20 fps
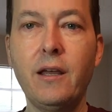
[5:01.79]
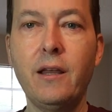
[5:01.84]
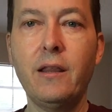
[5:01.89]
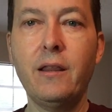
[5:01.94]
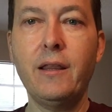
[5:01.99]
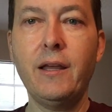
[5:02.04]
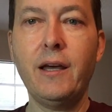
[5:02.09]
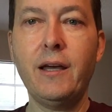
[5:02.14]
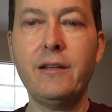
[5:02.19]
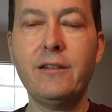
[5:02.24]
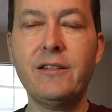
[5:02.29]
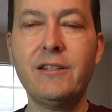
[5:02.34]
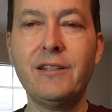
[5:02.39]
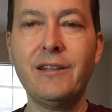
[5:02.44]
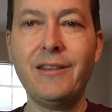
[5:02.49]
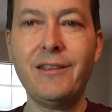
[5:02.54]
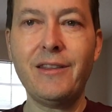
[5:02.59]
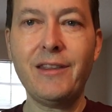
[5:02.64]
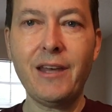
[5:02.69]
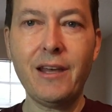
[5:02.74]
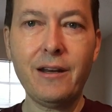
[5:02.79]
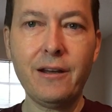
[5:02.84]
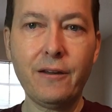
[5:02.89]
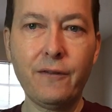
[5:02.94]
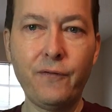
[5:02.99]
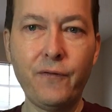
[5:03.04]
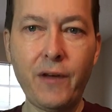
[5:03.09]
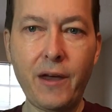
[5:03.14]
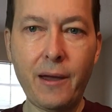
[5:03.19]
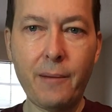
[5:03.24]
that synthetic
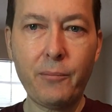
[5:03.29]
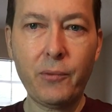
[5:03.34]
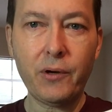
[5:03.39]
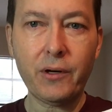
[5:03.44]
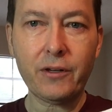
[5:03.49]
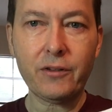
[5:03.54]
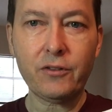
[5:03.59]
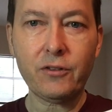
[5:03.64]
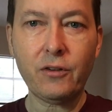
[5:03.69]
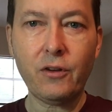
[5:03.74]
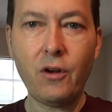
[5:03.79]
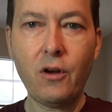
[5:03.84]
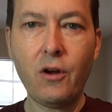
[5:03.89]
fabrics